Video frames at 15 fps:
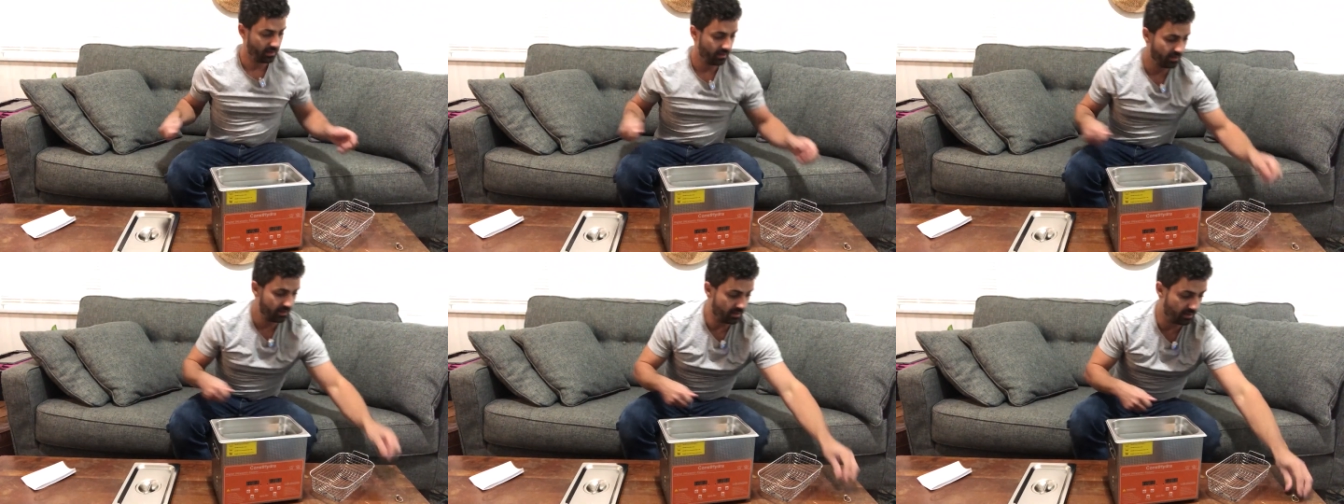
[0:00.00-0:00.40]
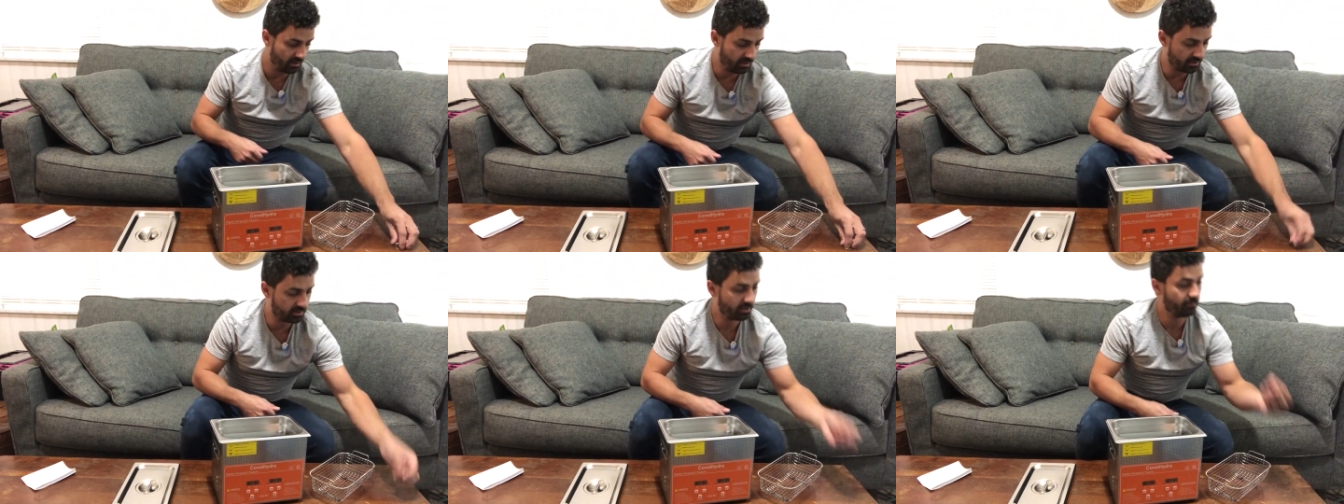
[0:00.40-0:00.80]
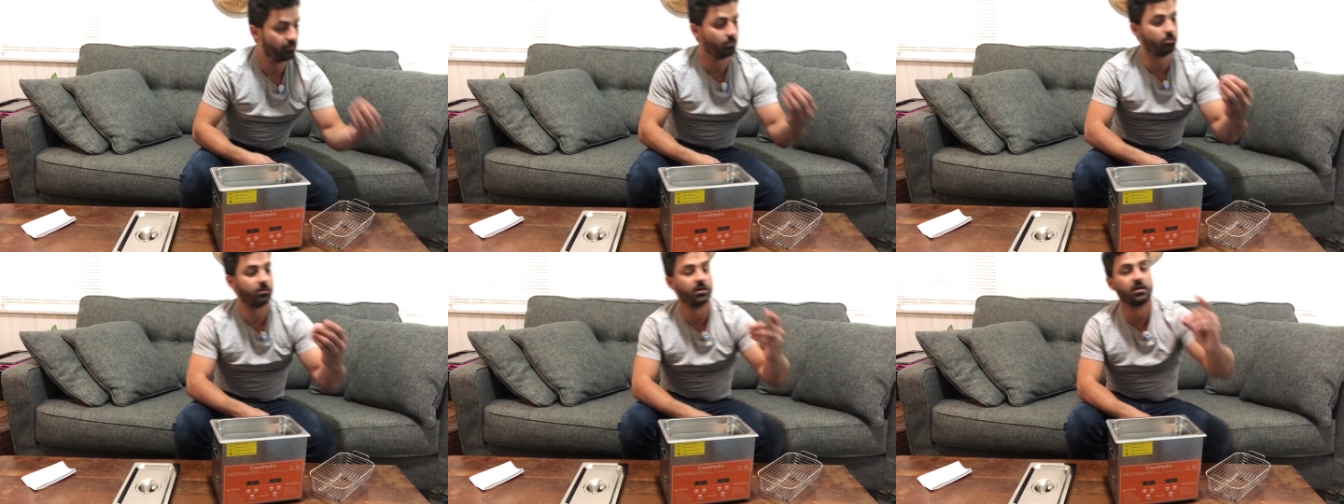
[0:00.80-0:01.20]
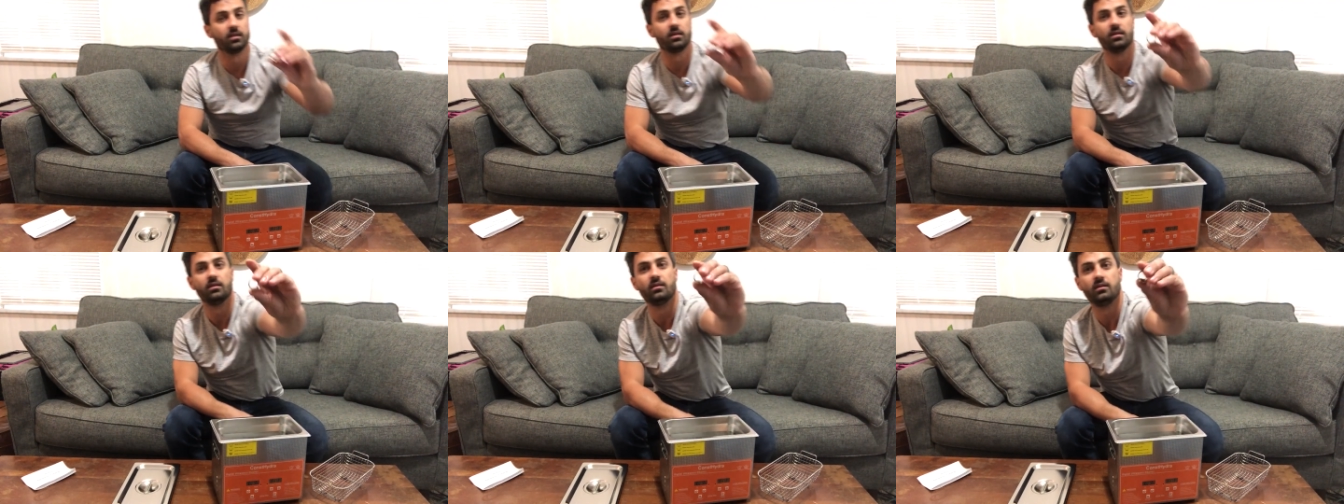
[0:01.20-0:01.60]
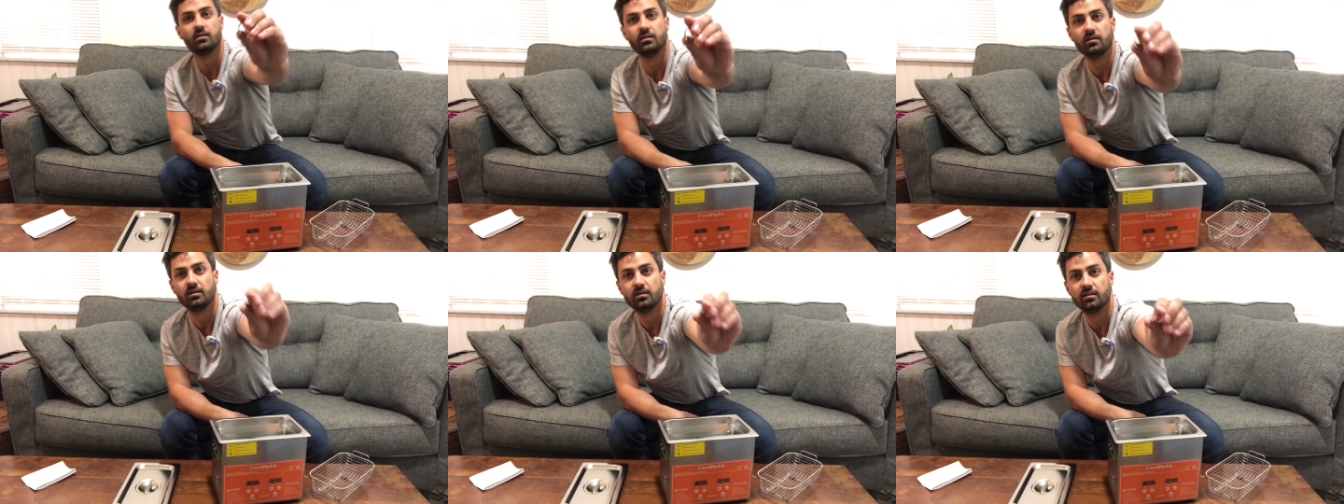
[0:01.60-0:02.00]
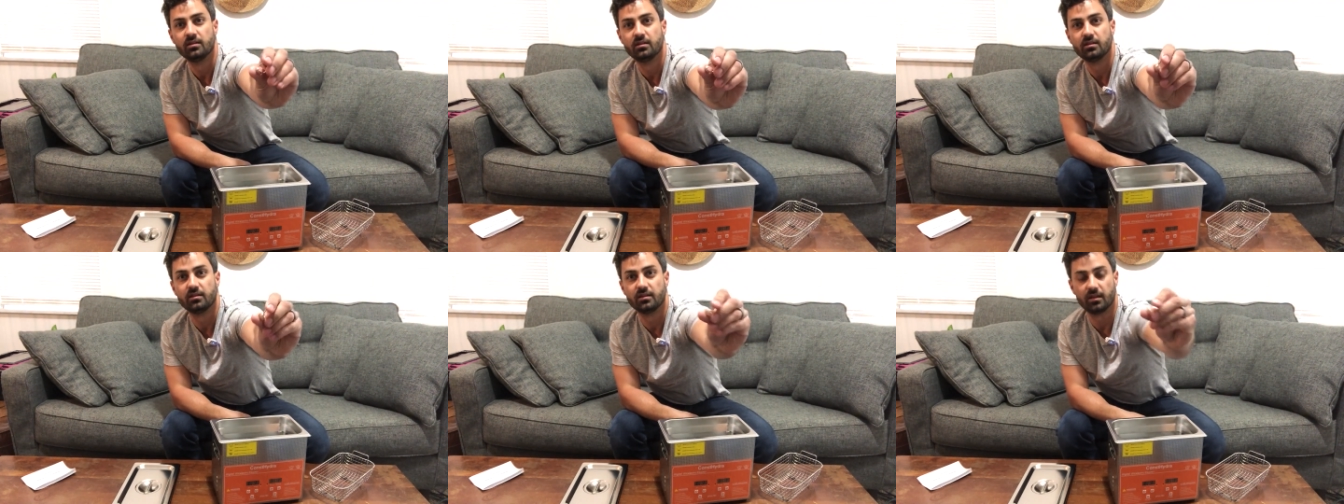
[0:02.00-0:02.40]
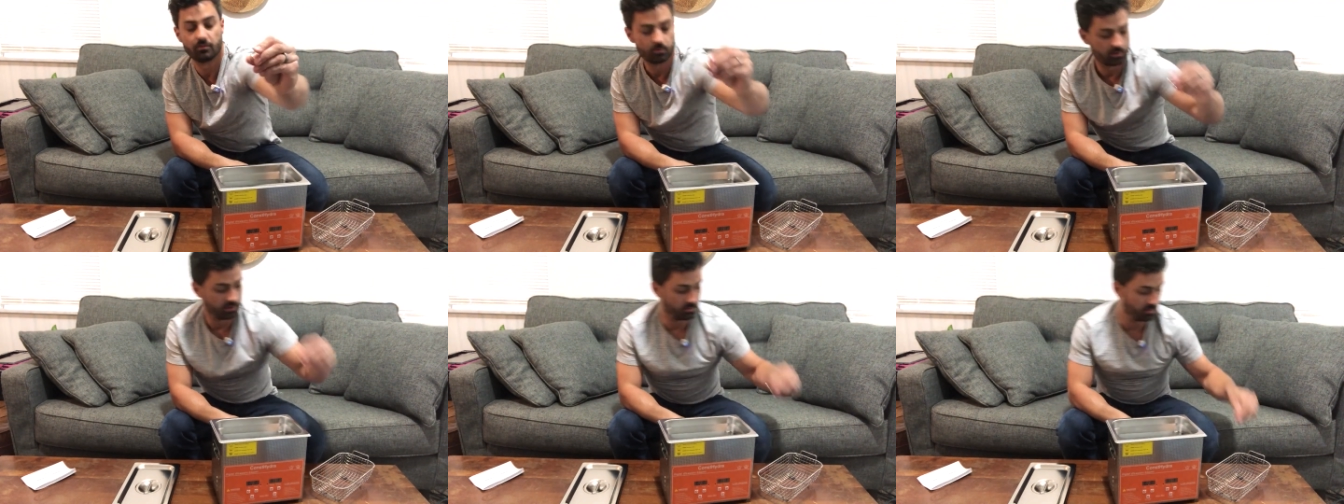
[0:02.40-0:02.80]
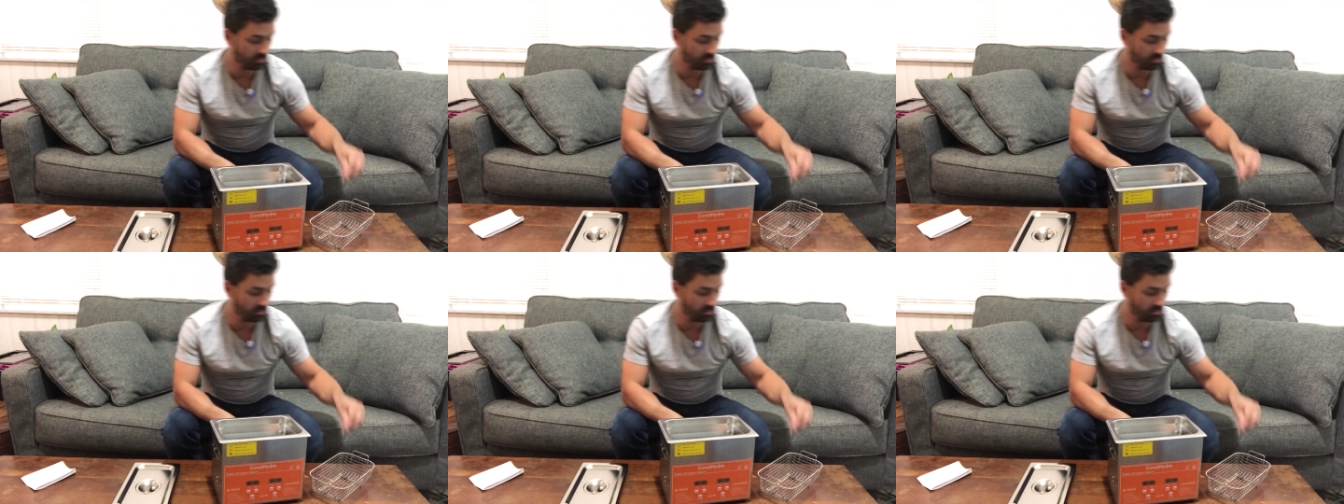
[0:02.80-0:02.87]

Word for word: And also have a ring that we're going to